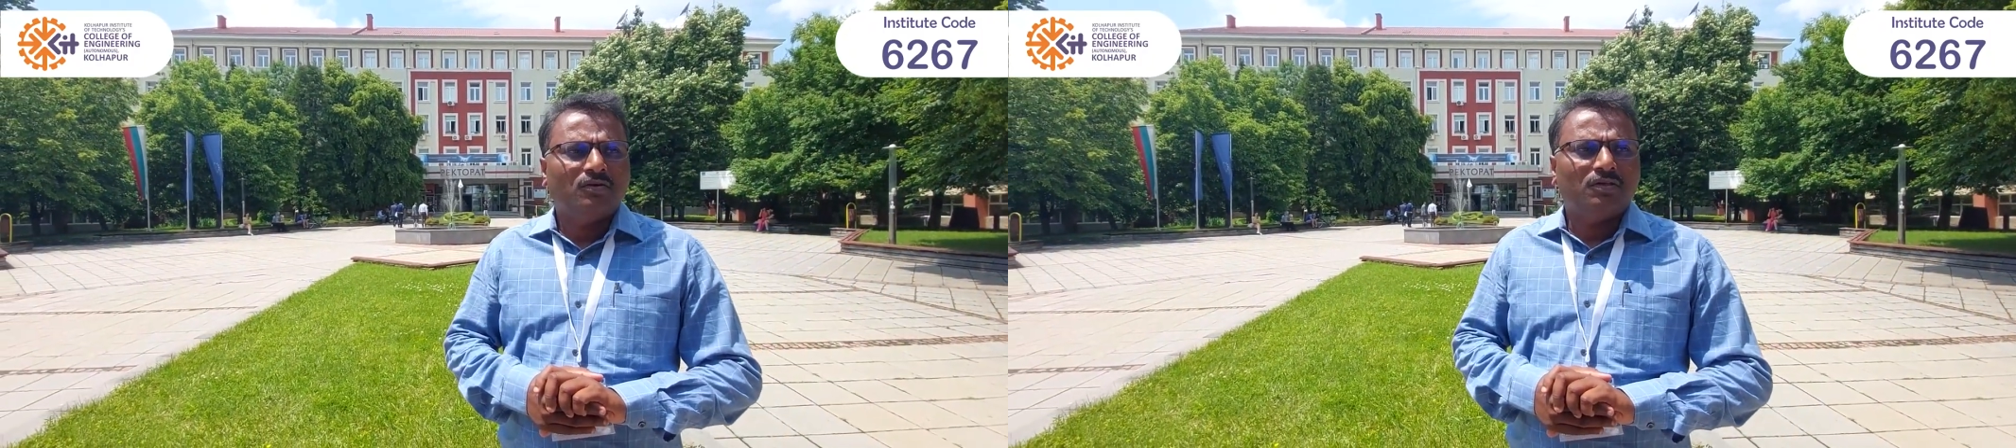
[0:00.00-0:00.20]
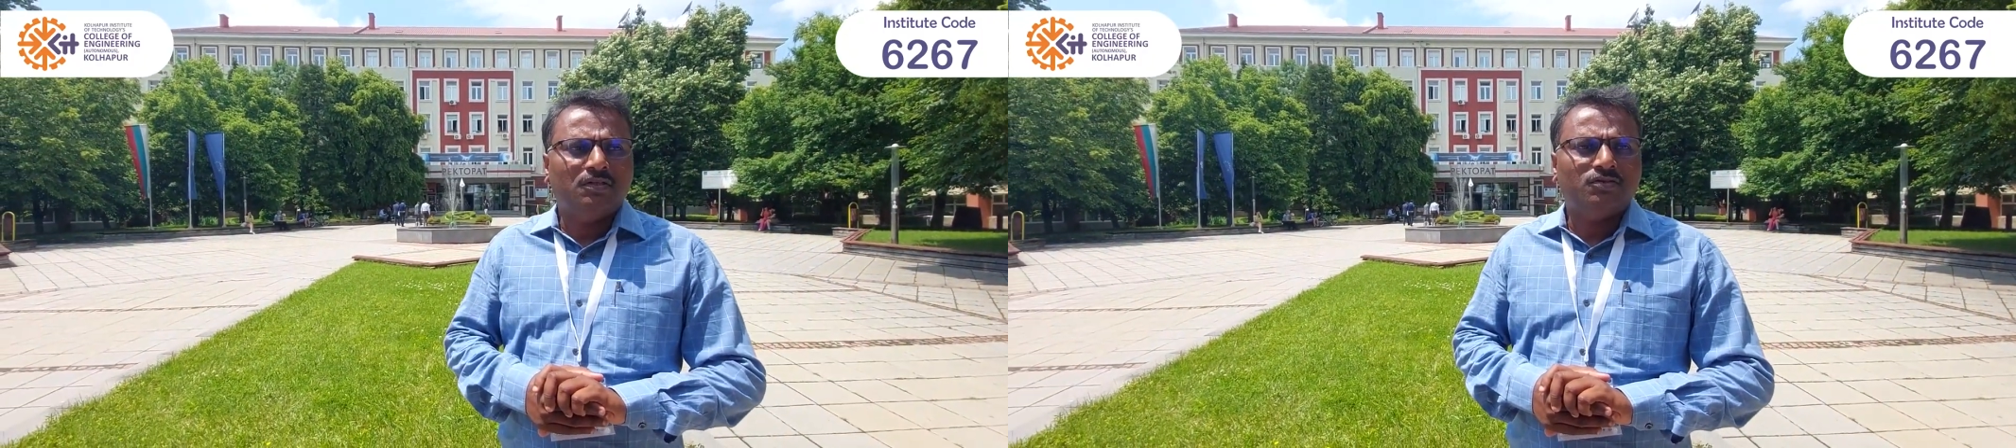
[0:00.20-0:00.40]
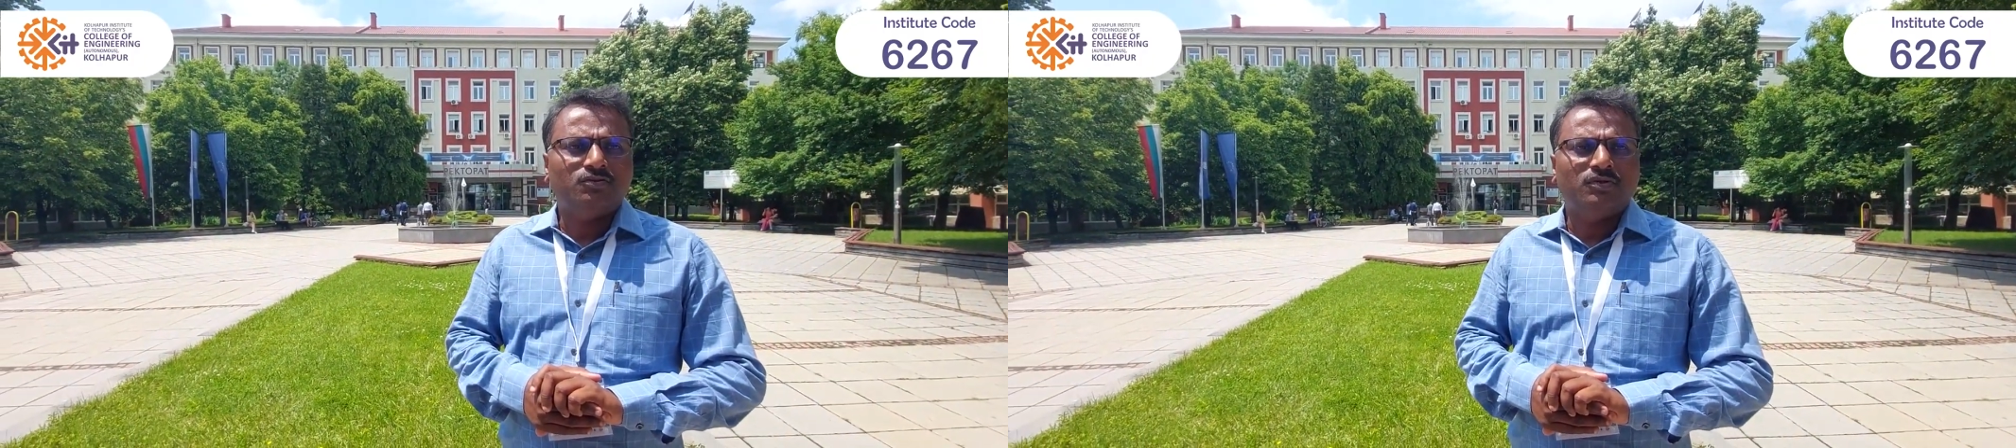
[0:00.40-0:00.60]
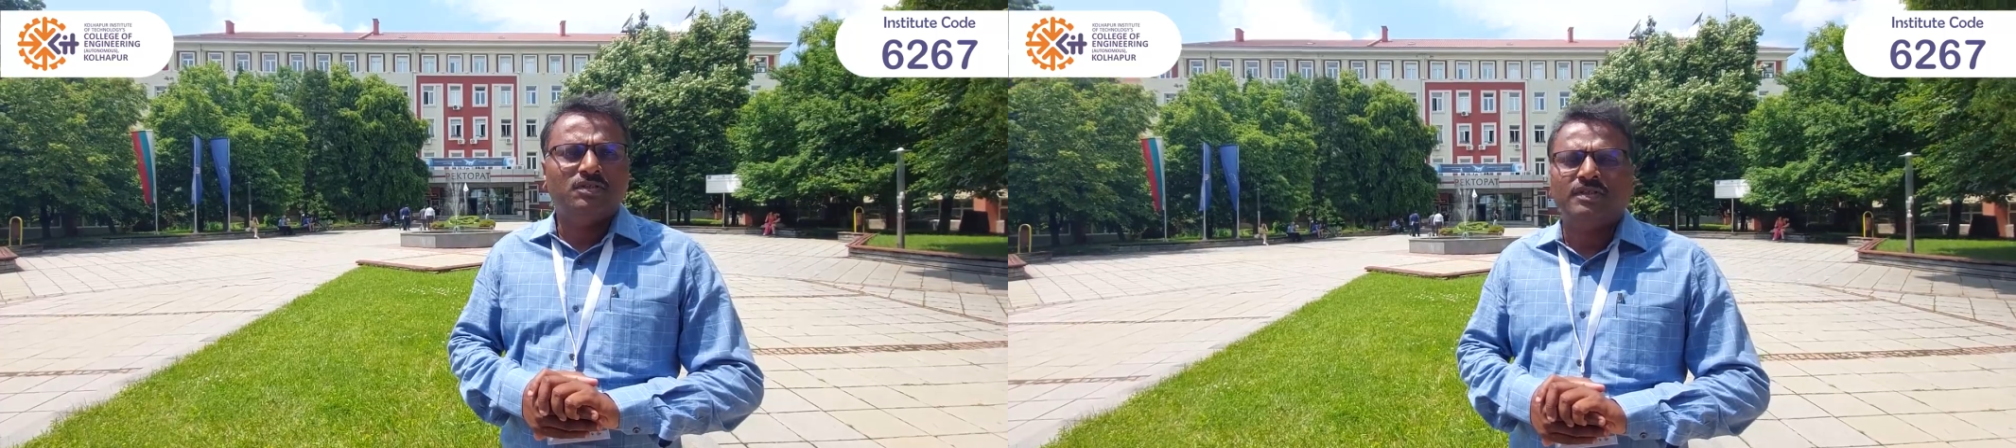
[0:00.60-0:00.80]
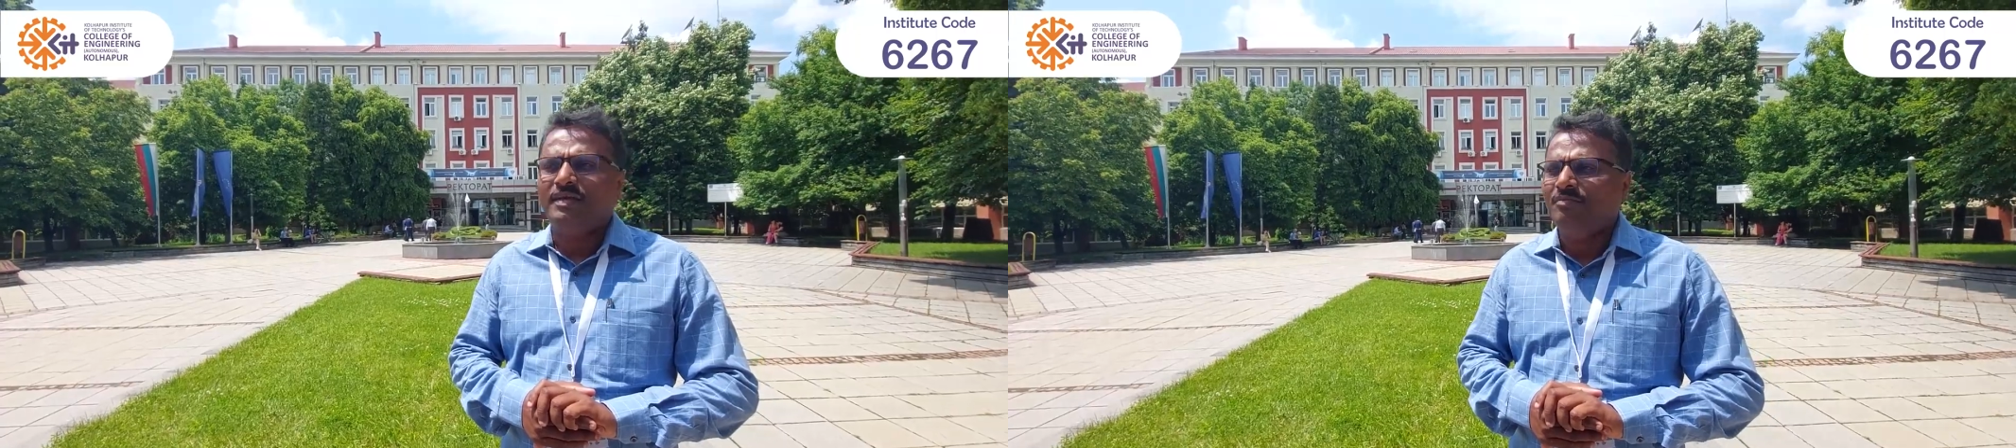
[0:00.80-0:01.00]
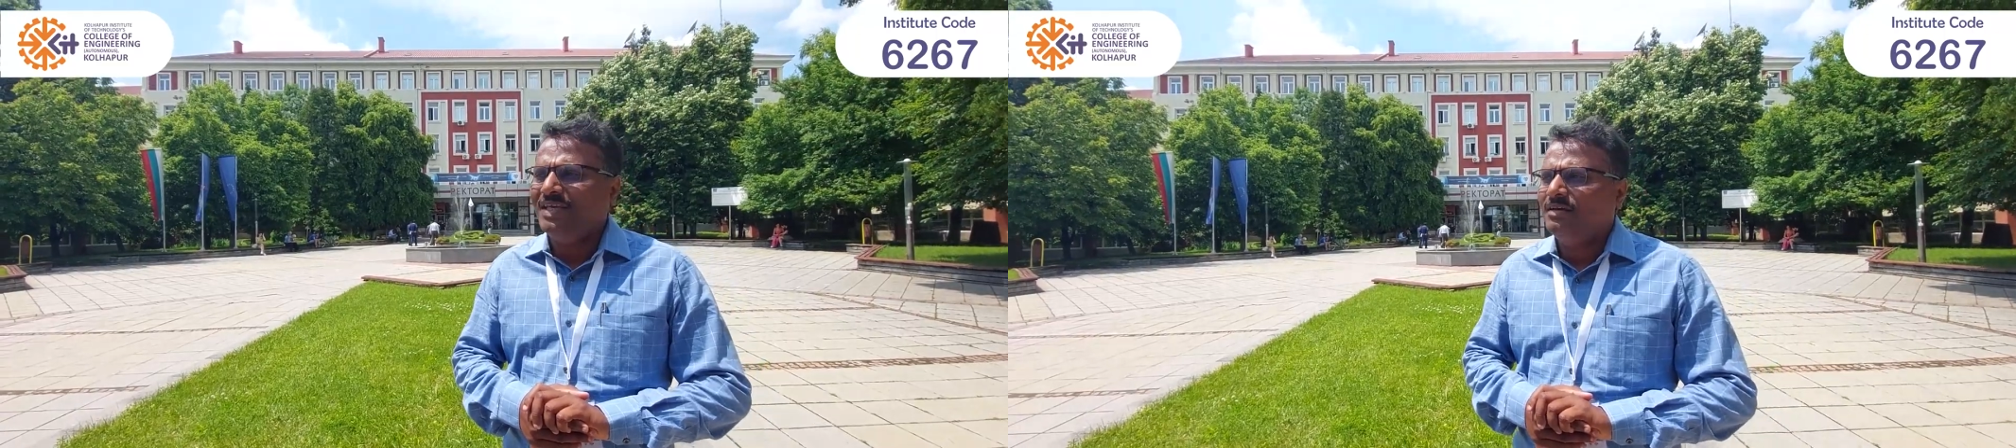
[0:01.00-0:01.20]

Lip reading: or these students can